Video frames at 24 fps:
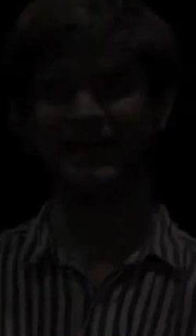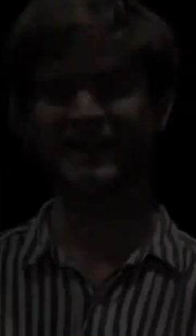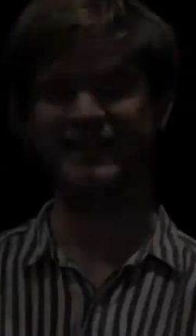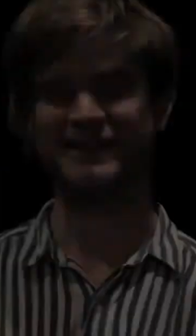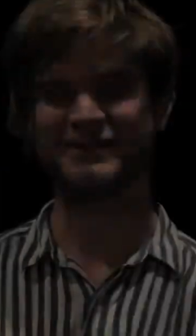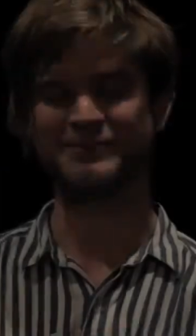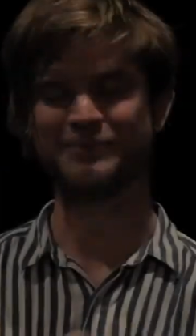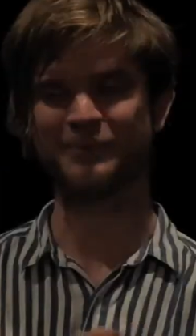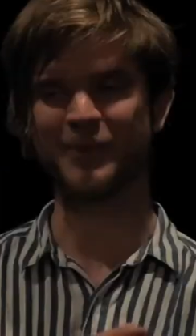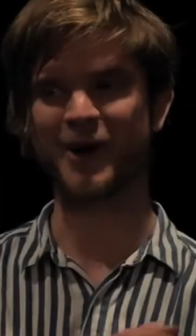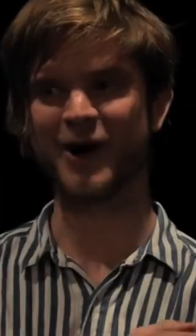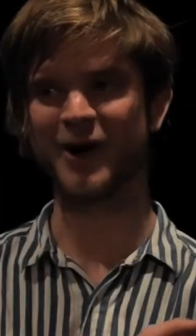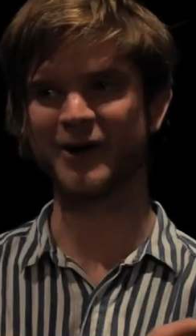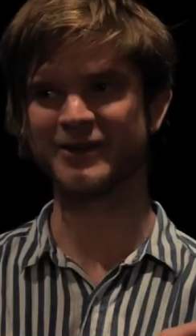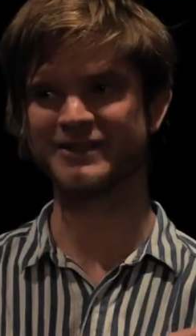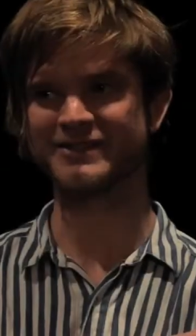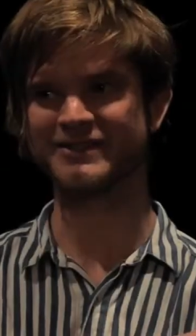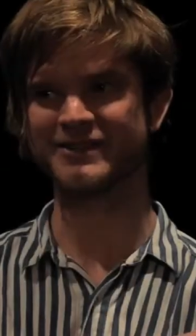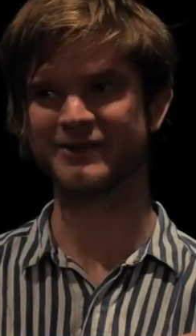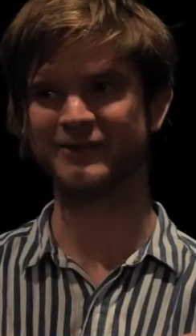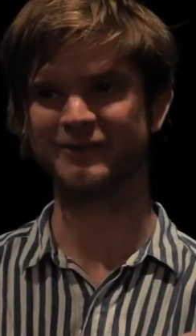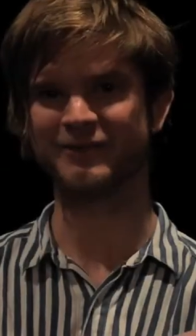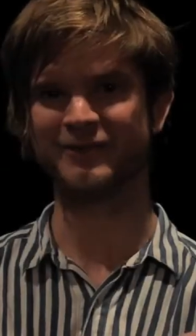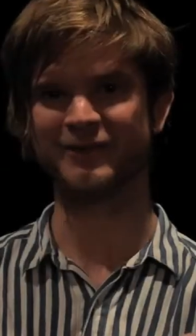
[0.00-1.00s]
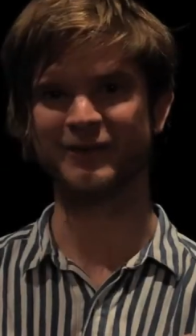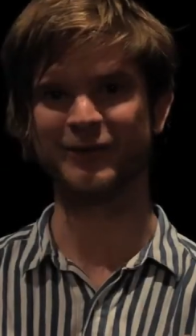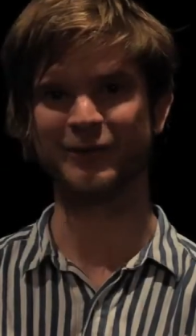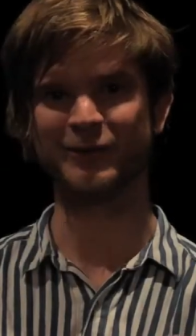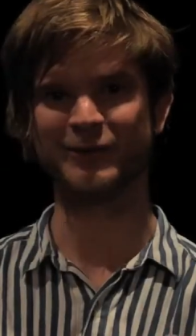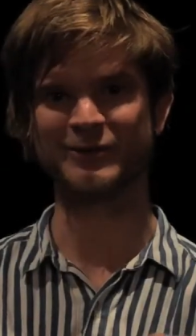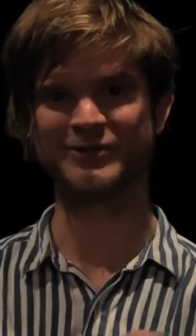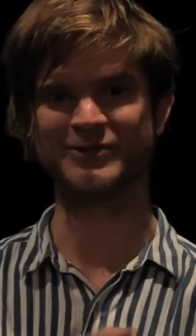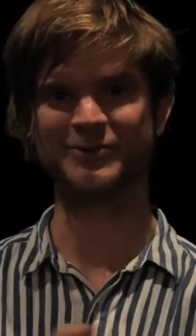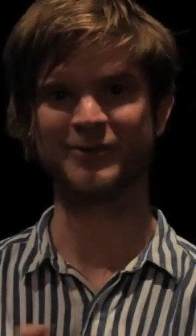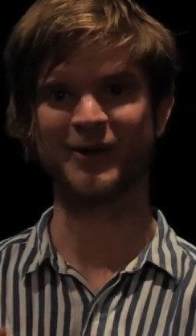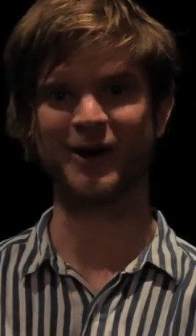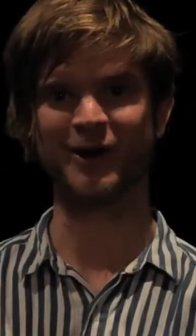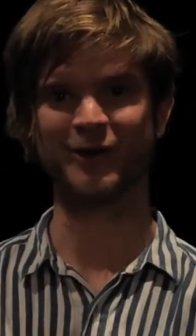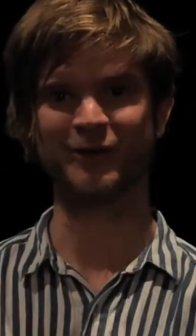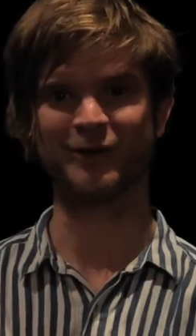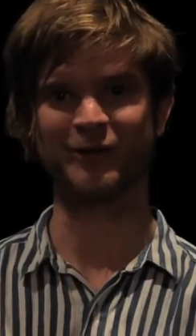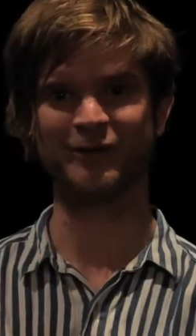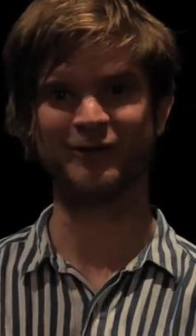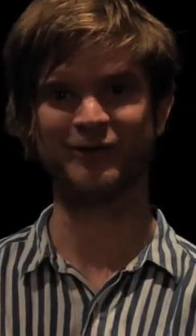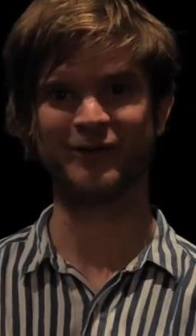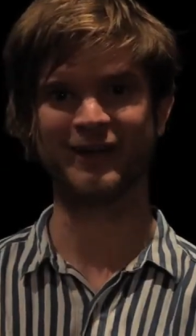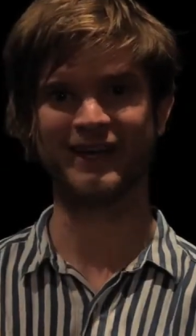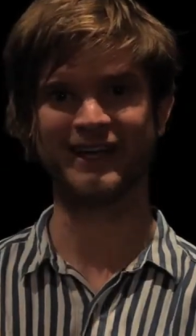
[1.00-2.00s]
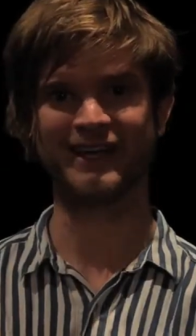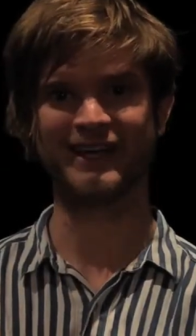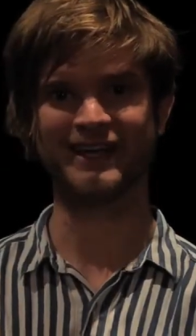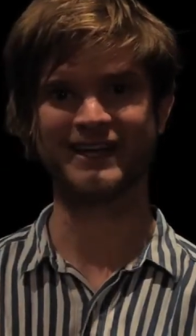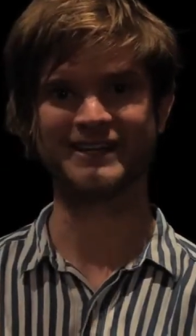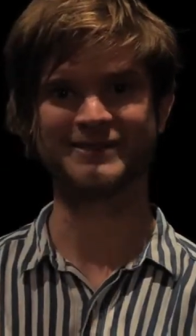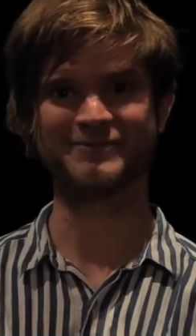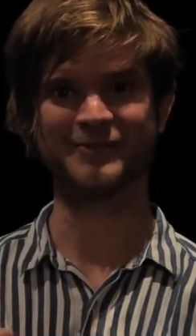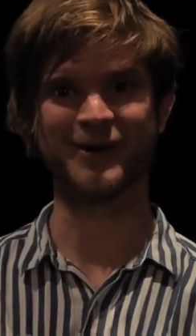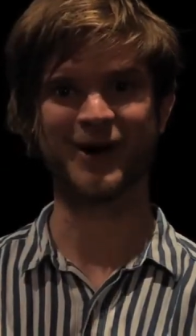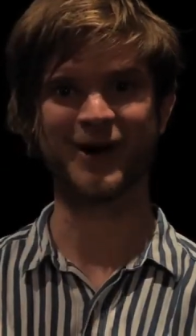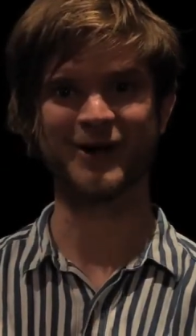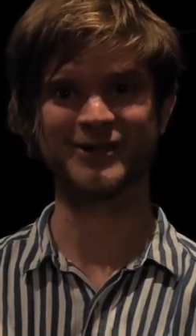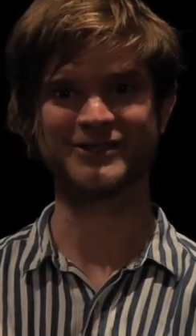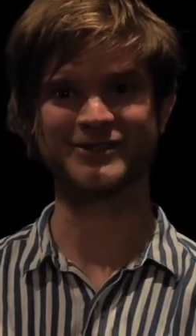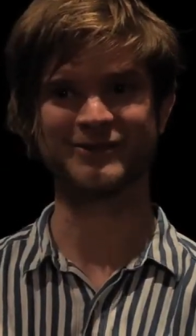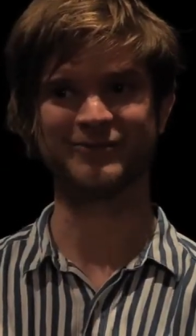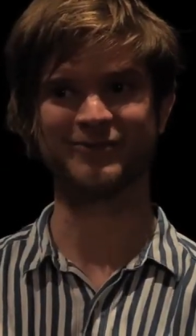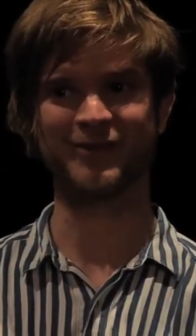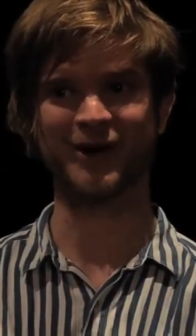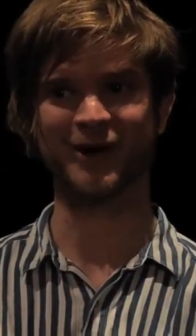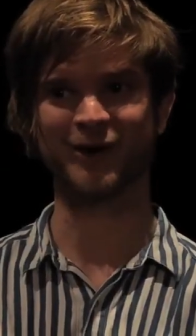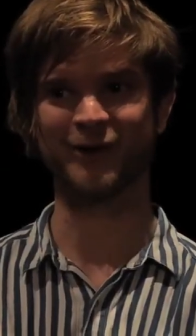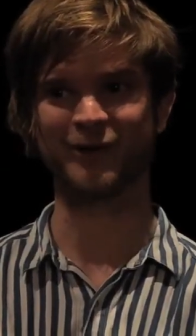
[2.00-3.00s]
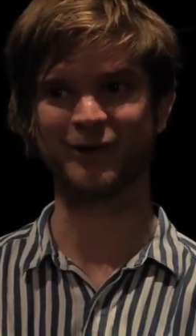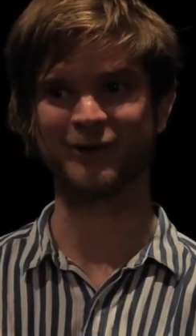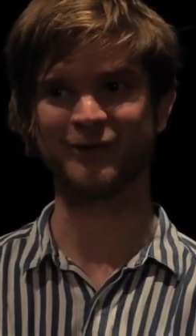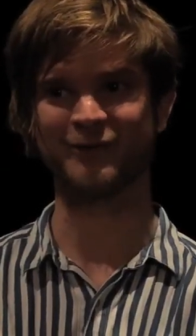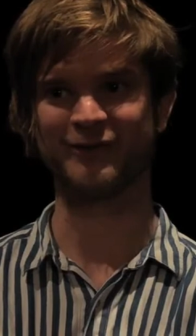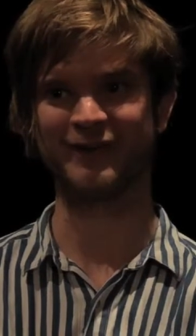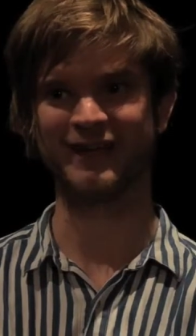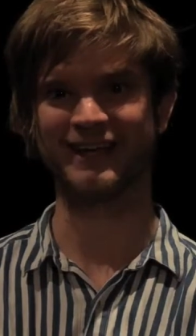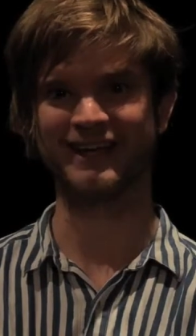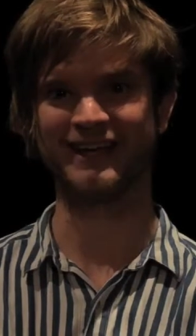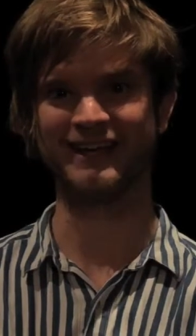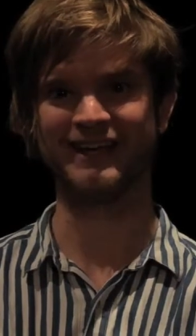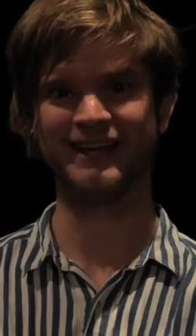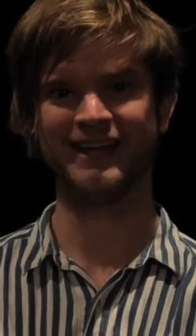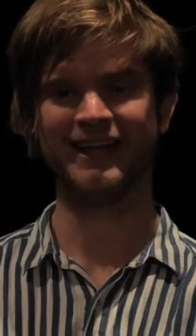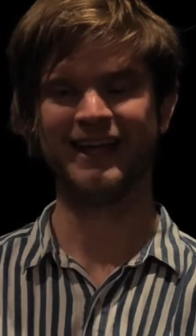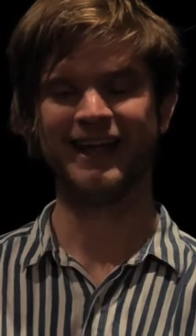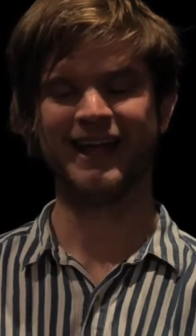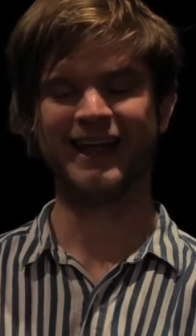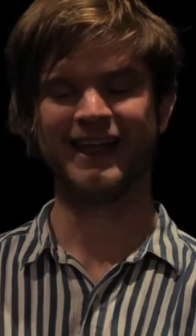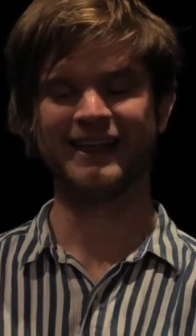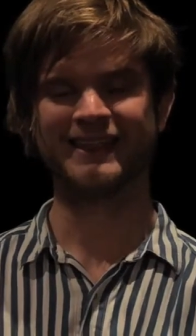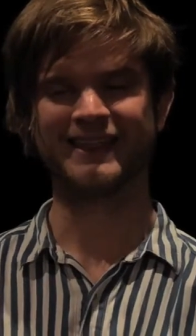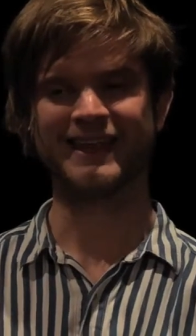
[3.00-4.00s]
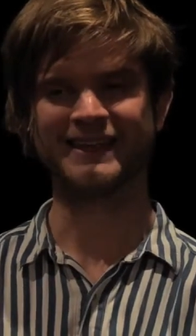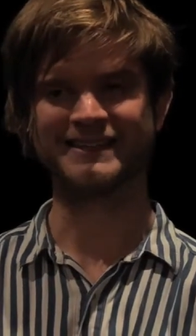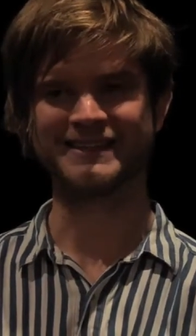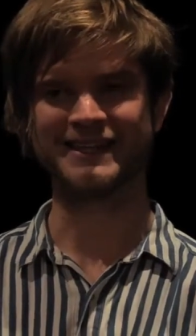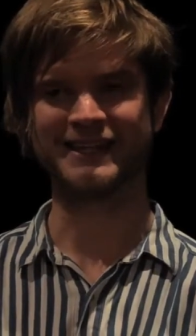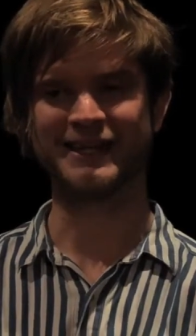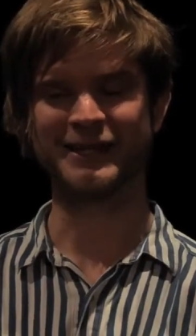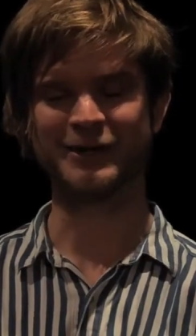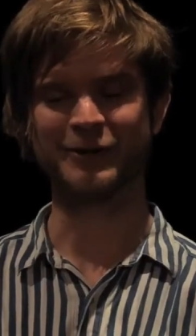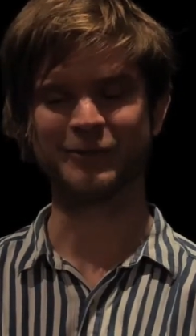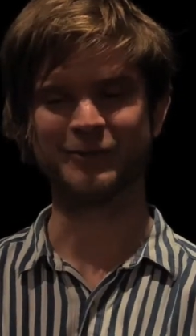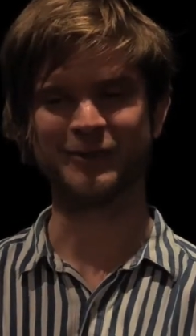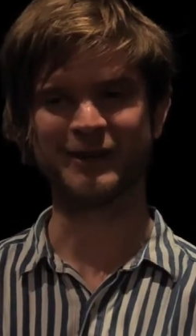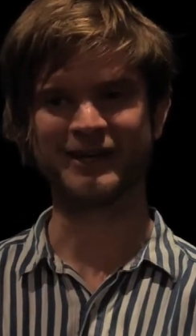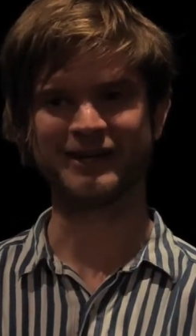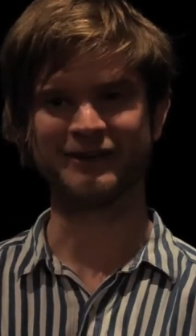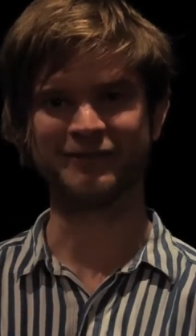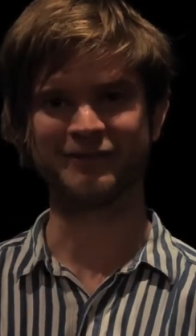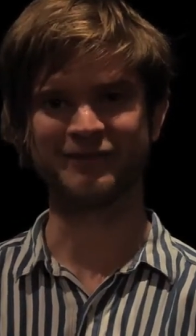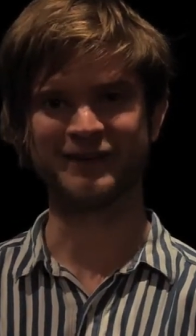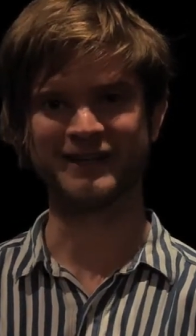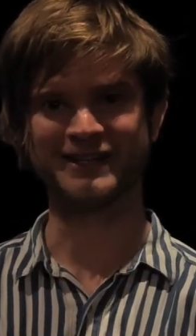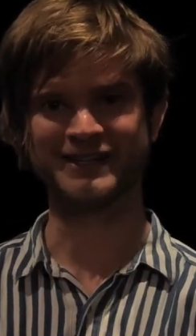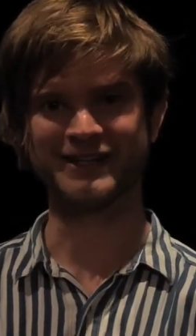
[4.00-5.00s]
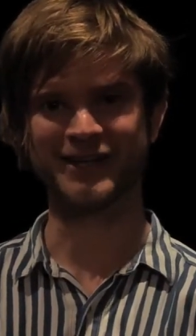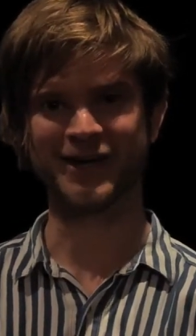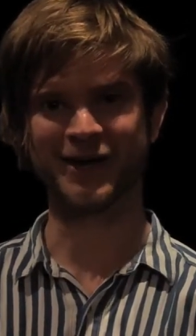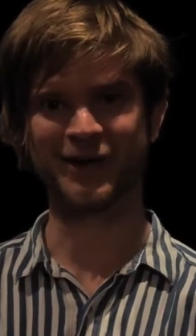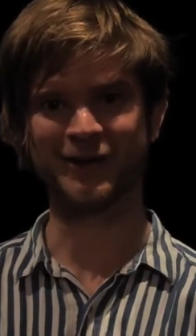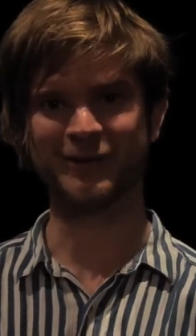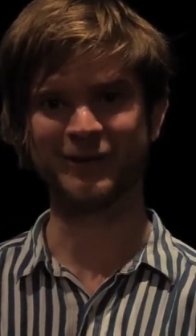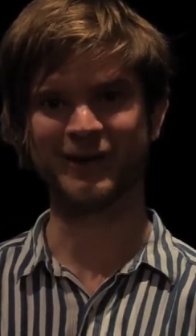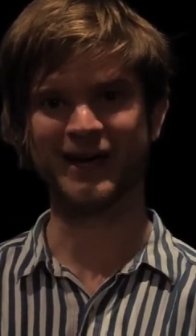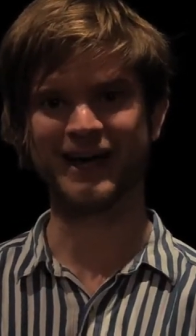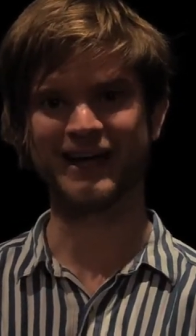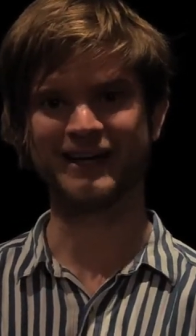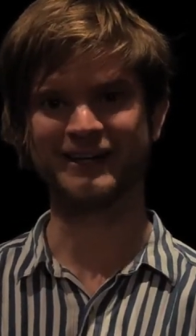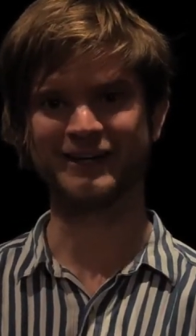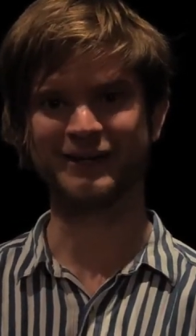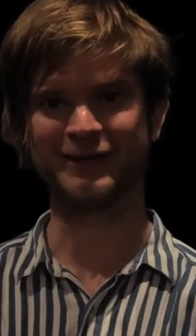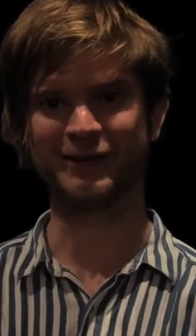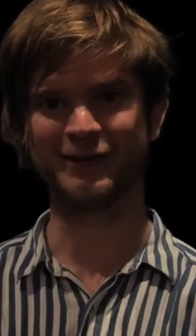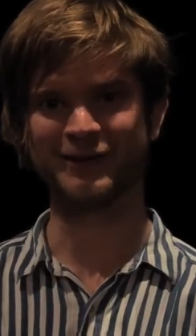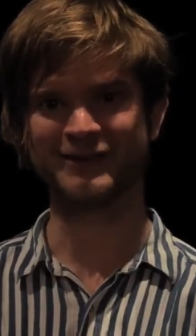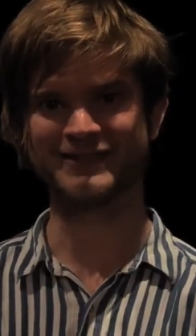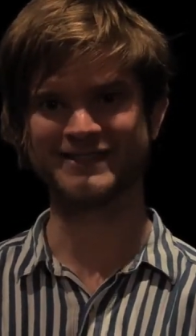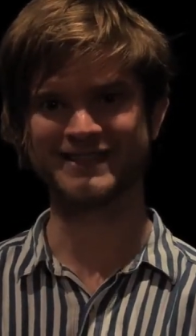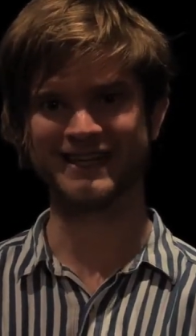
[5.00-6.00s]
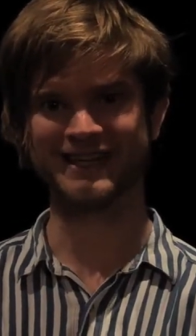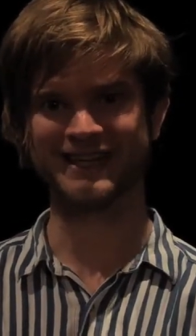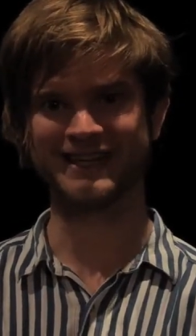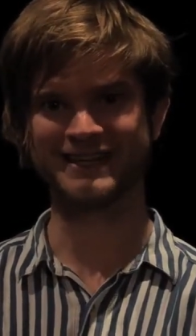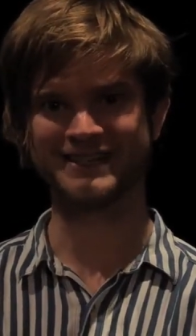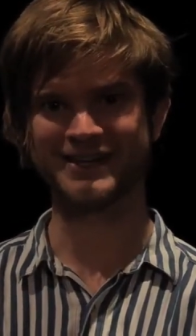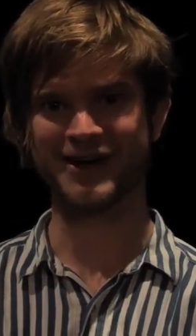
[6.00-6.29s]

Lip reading: It's parts of autobiography, it's parts of biography, there's a little bit of video and a lot of silly